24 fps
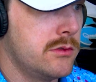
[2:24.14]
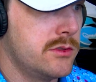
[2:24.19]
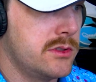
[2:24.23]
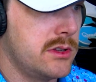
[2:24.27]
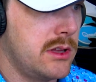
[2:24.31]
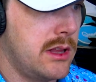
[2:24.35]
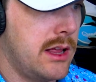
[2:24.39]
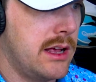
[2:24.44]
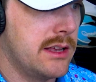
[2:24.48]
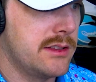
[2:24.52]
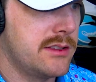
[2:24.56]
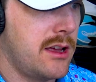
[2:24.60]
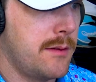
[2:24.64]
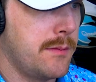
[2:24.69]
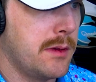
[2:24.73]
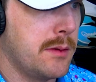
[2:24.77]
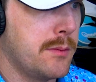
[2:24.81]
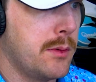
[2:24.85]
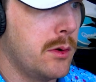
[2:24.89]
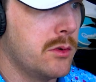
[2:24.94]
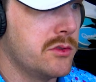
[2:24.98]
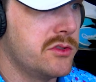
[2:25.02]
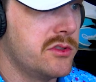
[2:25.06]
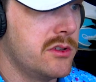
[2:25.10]
was the last time he
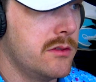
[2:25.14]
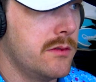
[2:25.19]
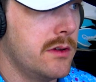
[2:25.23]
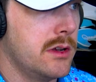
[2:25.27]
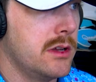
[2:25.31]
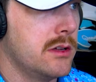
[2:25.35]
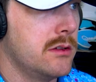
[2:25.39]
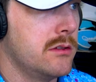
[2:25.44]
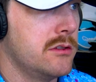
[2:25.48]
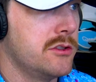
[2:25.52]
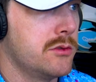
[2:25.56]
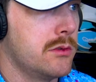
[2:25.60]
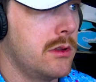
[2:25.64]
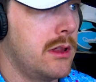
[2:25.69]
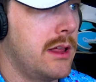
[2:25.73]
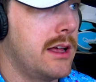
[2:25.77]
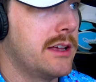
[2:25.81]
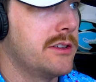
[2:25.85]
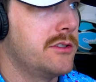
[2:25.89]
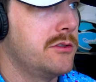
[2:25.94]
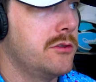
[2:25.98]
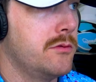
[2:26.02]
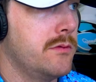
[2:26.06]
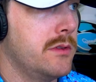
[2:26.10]
posted a video. These are the
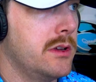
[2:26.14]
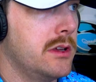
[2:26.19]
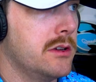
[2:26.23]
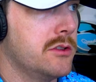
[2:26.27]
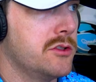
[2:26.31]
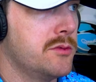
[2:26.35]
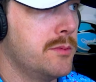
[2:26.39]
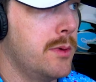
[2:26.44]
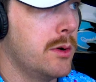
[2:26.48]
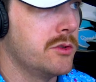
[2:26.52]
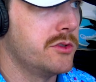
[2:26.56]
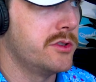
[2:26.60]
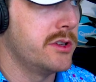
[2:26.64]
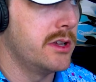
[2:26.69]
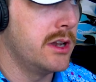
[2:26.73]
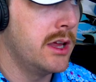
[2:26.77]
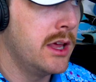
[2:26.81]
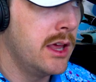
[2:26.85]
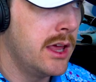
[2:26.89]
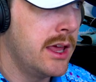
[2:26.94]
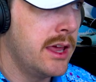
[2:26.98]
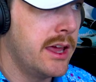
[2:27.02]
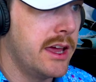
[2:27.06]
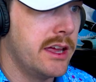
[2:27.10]
last two videos posted.
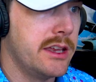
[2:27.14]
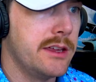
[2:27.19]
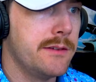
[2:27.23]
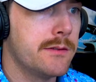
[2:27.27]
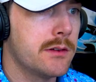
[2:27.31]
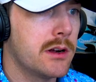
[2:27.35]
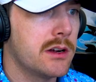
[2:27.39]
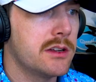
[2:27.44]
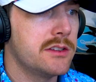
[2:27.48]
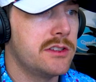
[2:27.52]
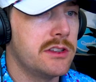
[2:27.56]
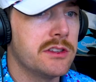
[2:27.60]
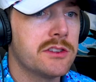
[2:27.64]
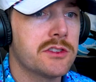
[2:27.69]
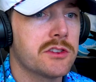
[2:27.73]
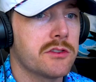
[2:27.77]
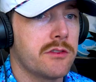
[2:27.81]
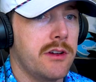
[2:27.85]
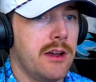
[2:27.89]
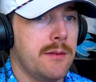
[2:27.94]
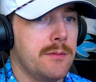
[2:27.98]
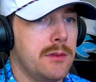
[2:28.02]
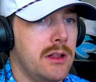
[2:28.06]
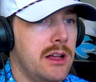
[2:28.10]
And even on his
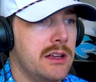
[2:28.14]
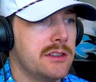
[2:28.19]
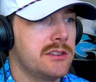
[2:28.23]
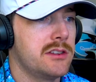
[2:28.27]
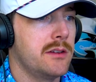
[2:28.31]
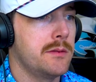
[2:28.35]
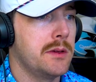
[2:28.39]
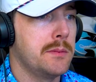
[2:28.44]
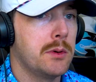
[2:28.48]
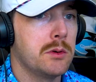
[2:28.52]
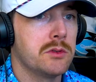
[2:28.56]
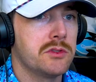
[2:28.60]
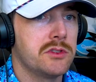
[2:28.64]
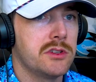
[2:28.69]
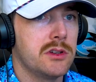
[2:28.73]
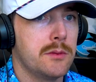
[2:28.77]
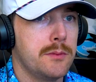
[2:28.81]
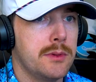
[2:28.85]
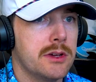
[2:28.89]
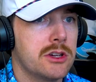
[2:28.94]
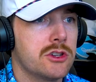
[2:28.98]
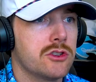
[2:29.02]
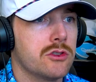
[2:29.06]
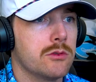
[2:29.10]
Instagram, the last time he posted a
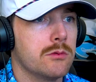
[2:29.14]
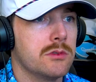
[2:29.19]
picture